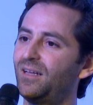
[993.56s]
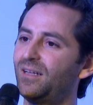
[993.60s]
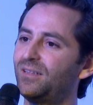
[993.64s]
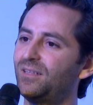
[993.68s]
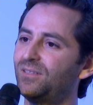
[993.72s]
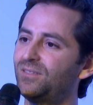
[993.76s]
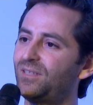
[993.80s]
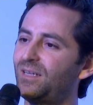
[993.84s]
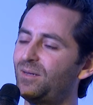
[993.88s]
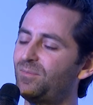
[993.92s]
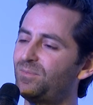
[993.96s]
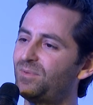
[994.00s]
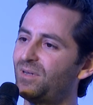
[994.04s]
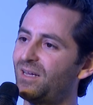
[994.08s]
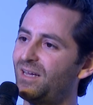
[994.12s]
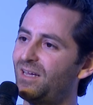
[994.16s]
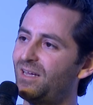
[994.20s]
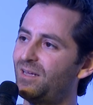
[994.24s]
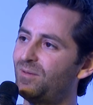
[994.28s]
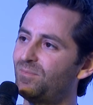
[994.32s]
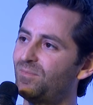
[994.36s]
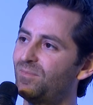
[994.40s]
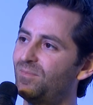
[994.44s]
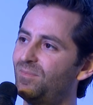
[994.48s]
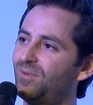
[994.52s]
the same
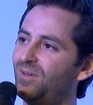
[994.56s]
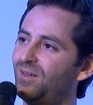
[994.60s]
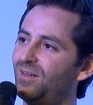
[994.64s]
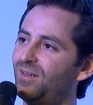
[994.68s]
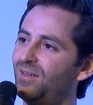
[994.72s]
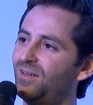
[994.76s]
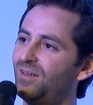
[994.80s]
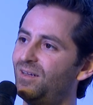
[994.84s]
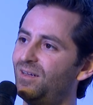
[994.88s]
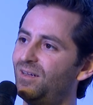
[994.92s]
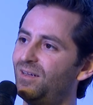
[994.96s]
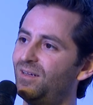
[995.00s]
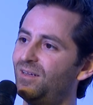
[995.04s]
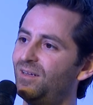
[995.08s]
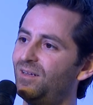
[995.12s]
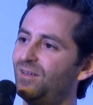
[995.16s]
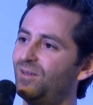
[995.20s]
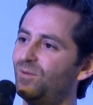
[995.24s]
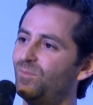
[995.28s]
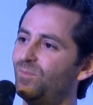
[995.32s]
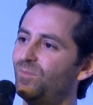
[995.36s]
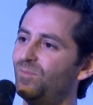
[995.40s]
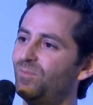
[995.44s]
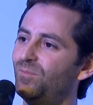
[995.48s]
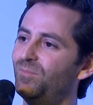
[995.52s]
time,
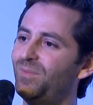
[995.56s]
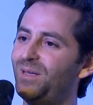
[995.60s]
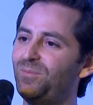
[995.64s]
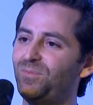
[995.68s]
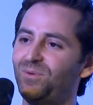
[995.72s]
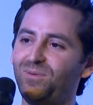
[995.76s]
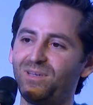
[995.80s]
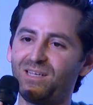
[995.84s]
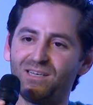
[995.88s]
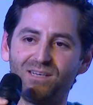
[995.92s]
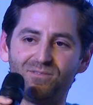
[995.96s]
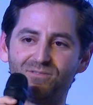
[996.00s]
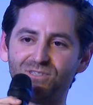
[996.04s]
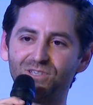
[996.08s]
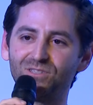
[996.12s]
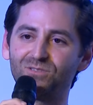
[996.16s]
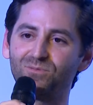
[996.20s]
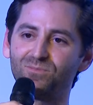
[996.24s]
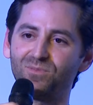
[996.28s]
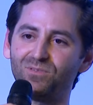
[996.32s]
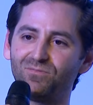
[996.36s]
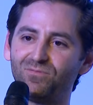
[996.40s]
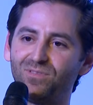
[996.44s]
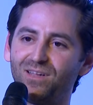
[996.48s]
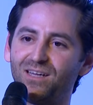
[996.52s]
maybe we can even
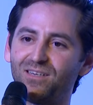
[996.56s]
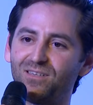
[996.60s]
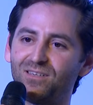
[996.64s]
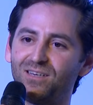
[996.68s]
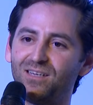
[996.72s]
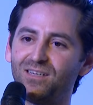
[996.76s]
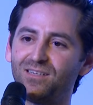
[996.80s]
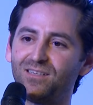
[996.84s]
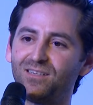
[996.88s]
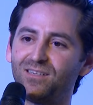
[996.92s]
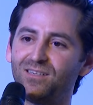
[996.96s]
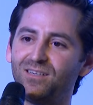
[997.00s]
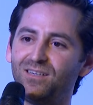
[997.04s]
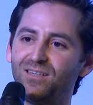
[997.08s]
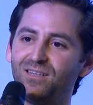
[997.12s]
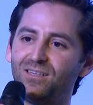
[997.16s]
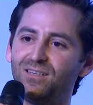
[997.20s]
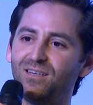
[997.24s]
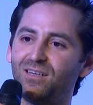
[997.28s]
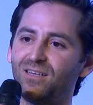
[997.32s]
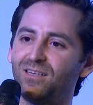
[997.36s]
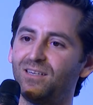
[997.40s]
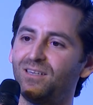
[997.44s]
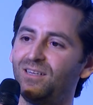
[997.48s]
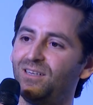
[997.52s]
just reflect on
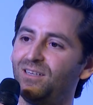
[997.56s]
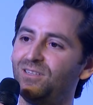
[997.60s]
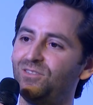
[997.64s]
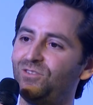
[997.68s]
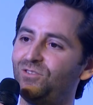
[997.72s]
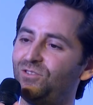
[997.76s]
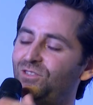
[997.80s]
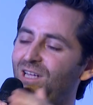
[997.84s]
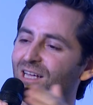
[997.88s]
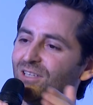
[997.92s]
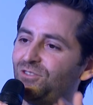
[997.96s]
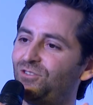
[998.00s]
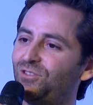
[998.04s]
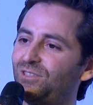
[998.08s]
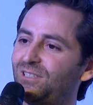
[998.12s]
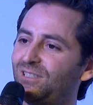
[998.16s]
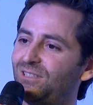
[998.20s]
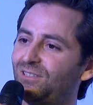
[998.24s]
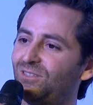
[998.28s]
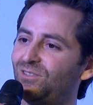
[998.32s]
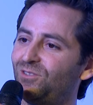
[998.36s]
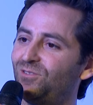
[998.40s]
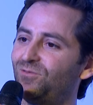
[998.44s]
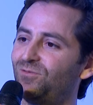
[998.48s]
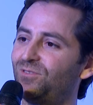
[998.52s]

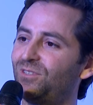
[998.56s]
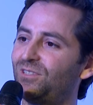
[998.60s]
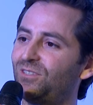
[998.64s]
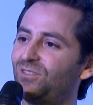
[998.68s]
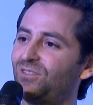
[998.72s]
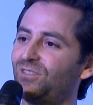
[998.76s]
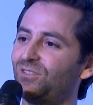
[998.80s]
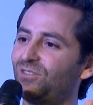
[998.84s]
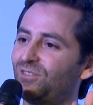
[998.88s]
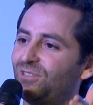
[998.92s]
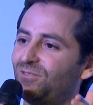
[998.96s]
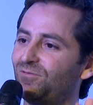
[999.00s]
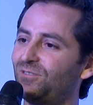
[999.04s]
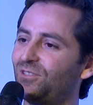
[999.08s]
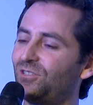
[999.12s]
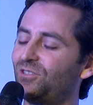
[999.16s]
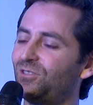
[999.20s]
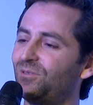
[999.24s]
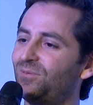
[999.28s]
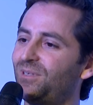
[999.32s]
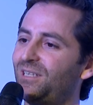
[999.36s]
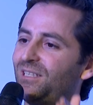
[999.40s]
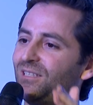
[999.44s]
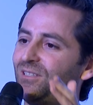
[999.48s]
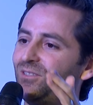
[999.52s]
sessions versus
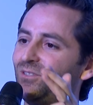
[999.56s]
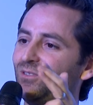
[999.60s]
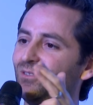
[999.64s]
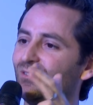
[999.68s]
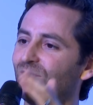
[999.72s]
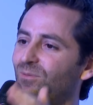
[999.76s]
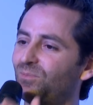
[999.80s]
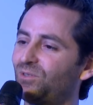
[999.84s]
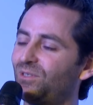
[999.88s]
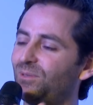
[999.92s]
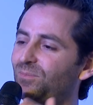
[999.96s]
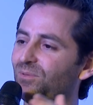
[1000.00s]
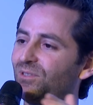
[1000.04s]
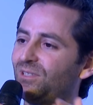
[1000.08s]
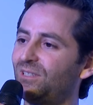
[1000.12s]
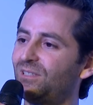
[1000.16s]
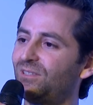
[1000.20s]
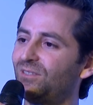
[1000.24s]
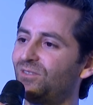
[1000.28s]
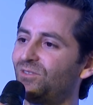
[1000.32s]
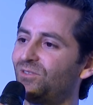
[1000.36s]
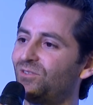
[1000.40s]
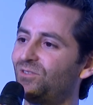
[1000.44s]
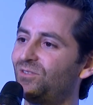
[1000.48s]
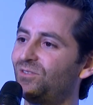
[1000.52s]
conversion rate to
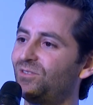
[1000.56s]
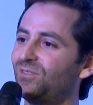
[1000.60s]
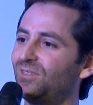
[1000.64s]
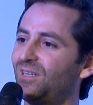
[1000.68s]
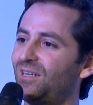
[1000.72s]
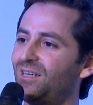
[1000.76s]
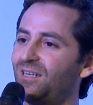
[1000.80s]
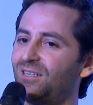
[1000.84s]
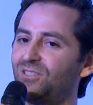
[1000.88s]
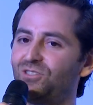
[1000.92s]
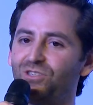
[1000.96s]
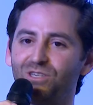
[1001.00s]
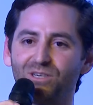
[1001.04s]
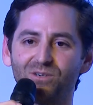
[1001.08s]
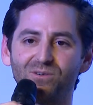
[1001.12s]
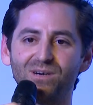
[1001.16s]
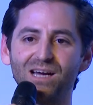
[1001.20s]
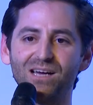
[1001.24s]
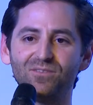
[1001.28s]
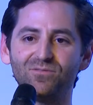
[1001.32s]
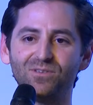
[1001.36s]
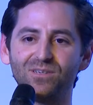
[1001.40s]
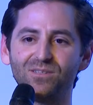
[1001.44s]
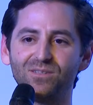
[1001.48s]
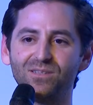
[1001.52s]
subscriptions
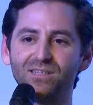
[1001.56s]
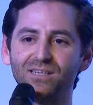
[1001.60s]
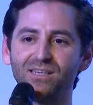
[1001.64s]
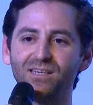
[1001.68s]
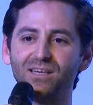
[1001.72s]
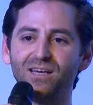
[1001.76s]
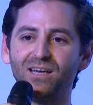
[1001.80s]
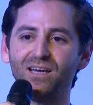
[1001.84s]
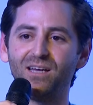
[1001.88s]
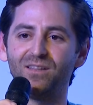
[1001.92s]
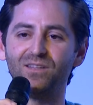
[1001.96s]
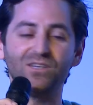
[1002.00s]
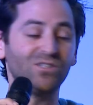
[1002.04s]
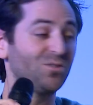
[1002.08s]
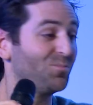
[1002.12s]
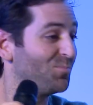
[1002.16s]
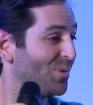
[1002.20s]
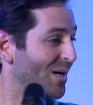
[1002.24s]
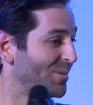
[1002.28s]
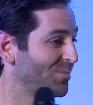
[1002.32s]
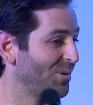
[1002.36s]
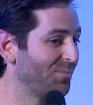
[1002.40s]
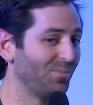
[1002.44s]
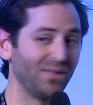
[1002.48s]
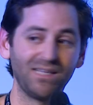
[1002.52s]
geographically. Mm-hmm. There's
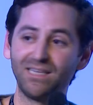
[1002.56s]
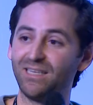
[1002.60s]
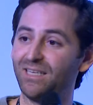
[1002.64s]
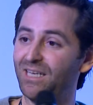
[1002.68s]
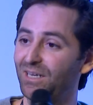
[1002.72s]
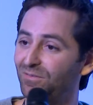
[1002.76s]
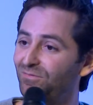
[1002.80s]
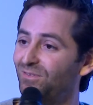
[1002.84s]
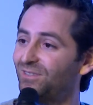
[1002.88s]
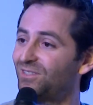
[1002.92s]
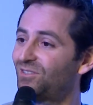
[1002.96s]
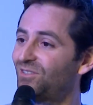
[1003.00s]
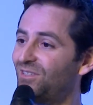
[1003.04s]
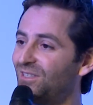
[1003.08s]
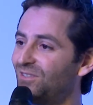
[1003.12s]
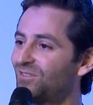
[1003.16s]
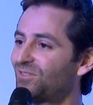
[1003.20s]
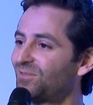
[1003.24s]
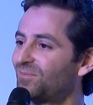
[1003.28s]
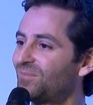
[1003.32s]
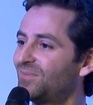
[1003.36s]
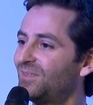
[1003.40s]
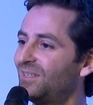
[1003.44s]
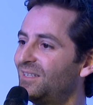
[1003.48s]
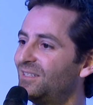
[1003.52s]
probably mm-hmm.
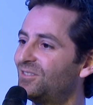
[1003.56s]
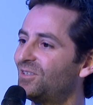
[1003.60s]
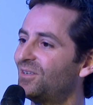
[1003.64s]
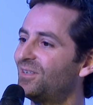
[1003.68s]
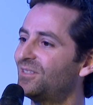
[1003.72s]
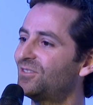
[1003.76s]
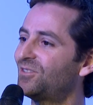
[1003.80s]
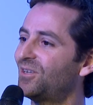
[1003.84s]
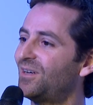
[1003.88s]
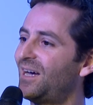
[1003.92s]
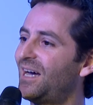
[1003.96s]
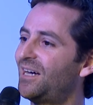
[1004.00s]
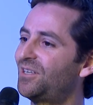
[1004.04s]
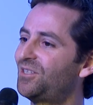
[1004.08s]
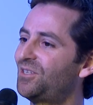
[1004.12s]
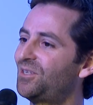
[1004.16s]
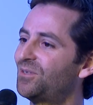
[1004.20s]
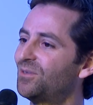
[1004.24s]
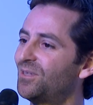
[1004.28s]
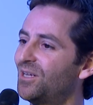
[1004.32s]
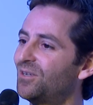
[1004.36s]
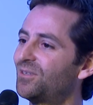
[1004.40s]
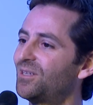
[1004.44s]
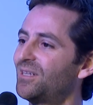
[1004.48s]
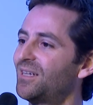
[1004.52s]
differences. So how do you
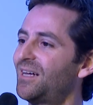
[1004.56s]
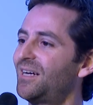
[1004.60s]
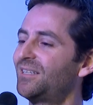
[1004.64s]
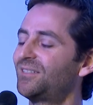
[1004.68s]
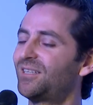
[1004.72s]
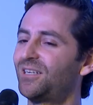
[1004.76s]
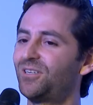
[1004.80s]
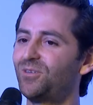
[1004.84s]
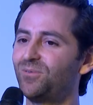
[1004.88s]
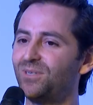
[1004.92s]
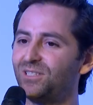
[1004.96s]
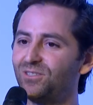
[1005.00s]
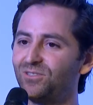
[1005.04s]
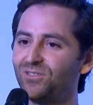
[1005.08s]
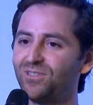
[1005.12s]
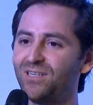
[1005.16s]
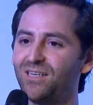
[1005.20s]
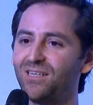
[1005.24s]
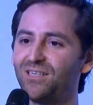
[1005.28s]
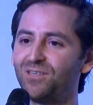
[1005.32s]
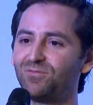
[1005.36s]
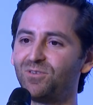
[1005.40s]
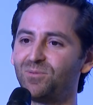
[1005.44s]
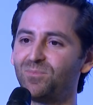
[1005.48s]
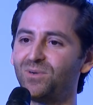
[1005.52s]
localize? How do you
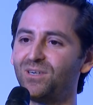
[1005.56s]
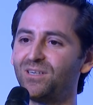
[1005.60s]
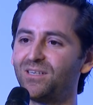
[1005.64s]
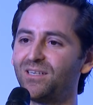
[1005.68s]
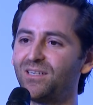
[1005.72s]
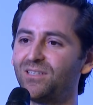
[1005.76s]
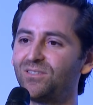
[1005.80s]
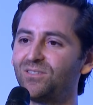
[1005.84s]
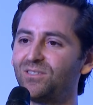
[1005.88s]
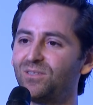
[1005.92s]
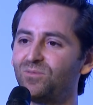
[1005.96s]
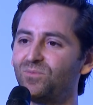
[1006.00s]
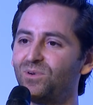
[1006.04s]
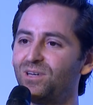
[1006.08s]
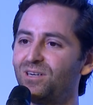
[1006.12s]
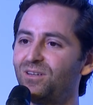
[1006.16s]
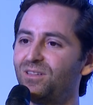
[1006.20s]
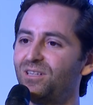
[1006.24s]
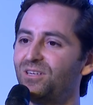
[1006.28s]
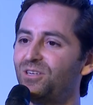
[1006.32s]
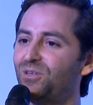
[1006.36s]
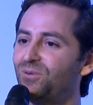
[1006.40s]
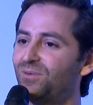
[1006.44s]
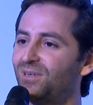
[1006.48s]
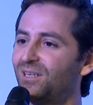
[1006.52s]
understand different markets? And what are
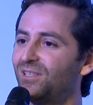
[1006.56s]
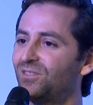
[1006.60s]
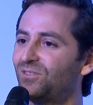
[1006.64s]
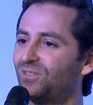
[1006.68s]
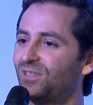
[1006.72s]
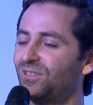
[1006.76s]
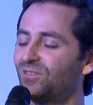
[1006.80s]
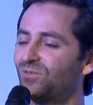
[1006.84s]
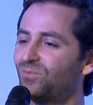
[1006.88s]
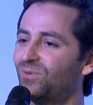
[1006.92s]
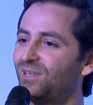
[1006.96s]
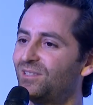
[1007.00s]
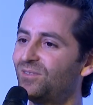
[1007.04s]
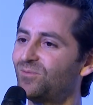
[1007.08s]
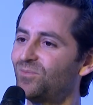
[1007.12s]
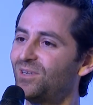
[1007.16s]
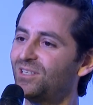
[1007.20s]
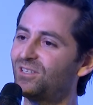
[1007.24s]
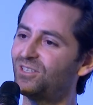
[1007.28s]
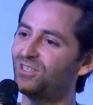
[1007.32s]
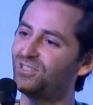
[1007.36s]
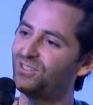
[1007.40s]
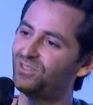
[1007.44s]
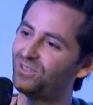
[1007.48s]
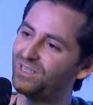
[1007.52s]
the nuances?
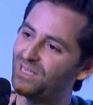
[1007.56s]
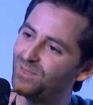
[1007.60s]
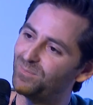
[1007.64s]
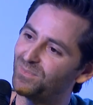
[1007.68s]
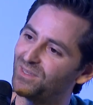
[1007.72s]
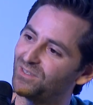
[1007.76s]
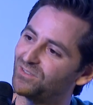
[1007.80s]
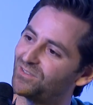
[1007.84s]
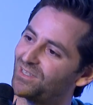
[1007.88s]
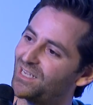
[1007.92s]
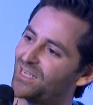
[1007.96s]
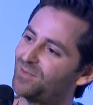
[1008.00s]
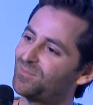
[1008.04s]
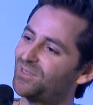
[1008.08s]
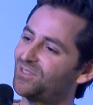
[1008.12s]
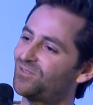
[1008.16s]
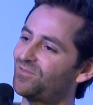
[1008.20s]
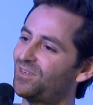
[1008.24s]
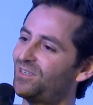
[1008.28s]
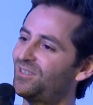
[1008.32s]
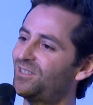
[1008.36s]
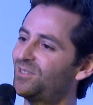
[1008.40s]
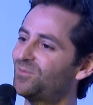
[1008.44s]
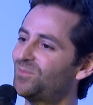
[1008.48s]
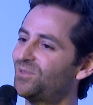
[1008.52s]
What could you keep the same as
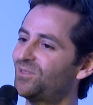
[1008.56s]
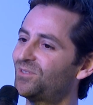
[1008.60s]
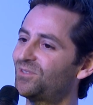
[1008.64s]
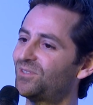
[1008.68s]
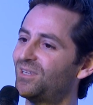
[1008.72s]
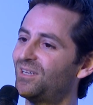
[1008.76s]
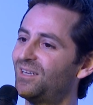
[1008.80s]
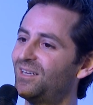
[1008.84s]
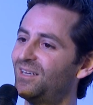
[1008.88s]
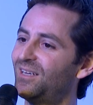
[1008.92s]
variables?